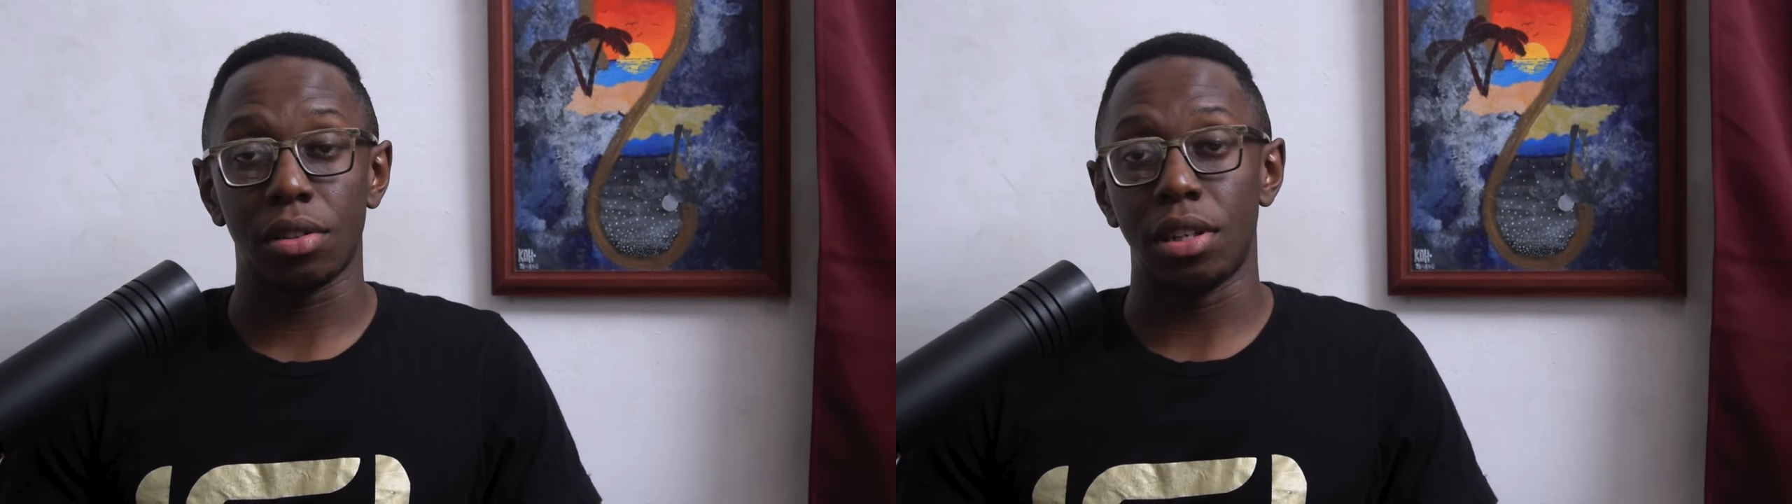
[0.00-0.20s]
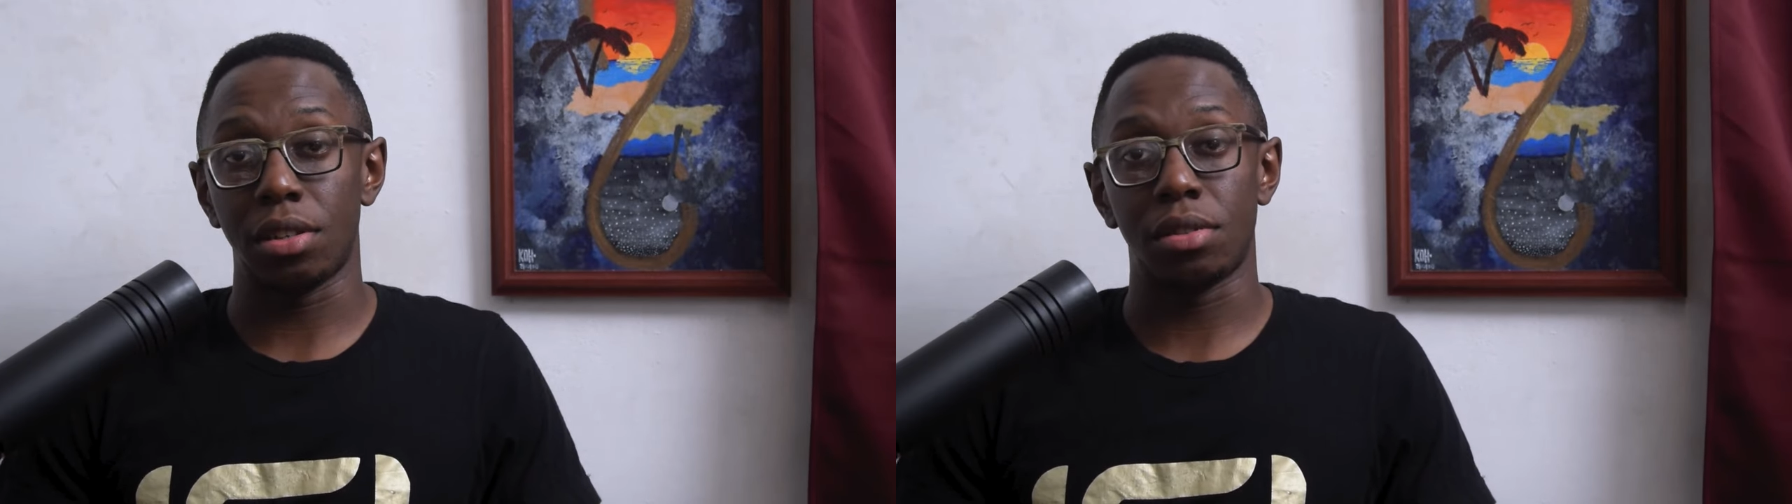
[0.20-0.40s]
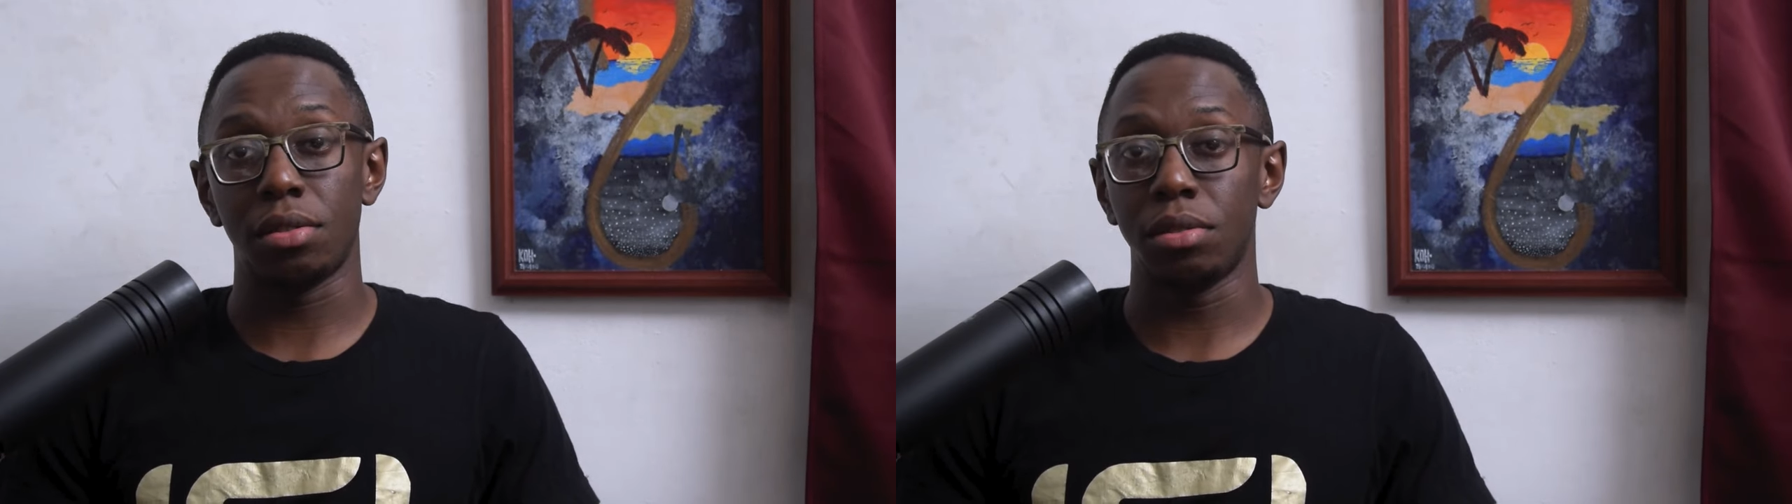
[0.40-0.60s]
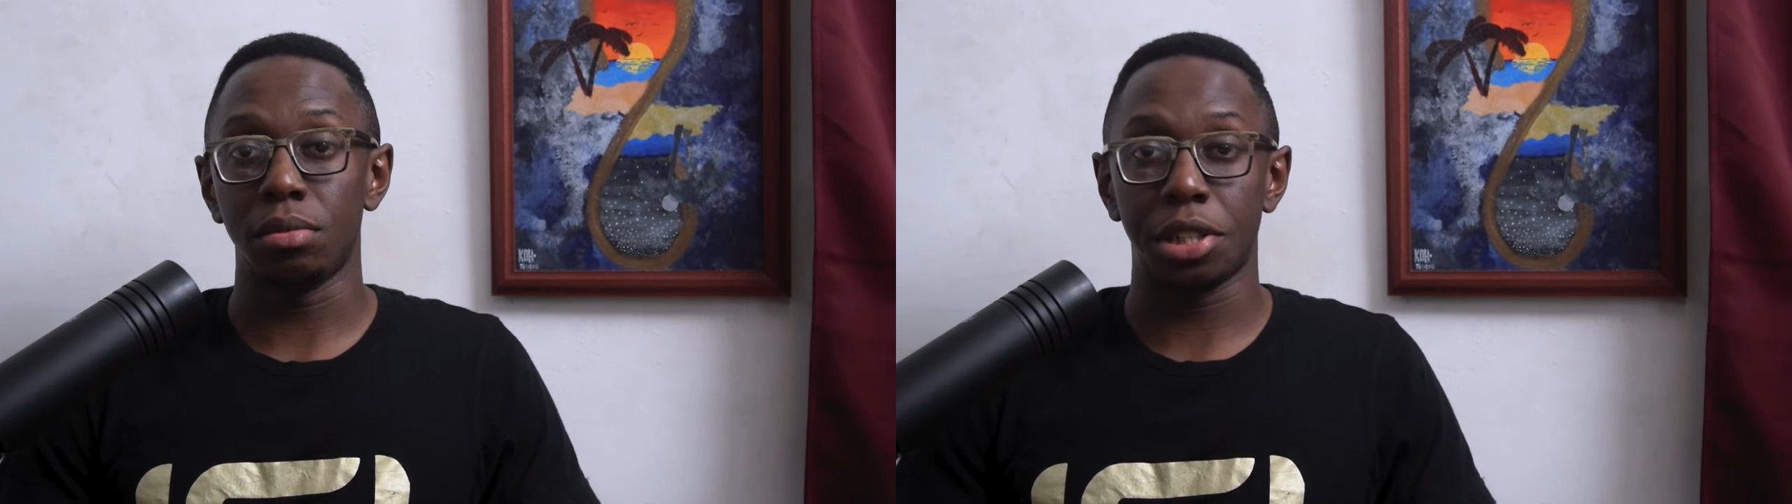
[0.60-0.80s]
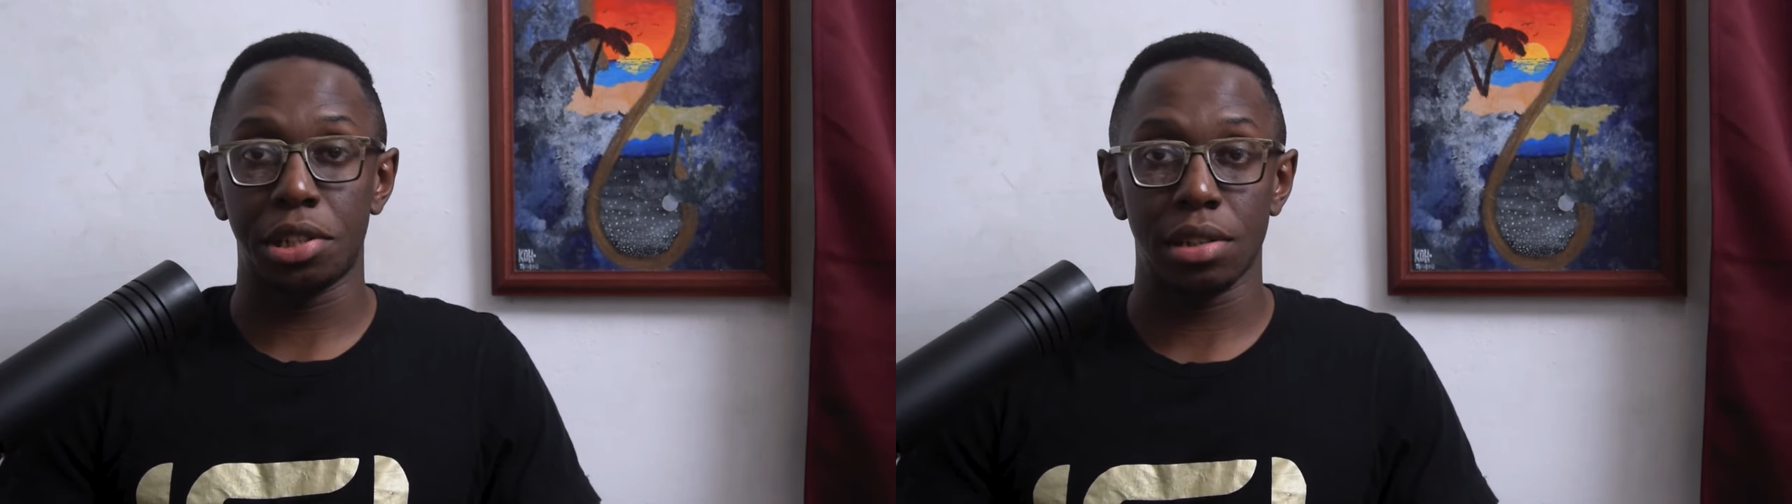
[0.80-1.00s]
issue,
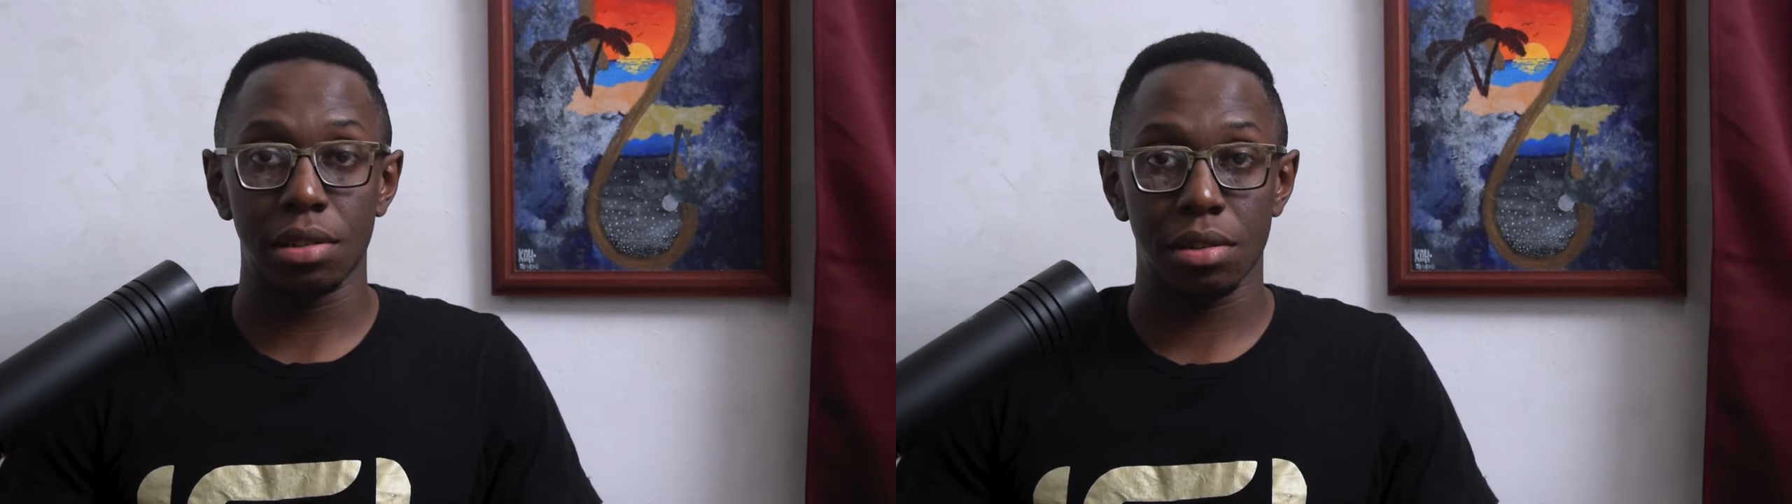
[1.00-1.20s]
which is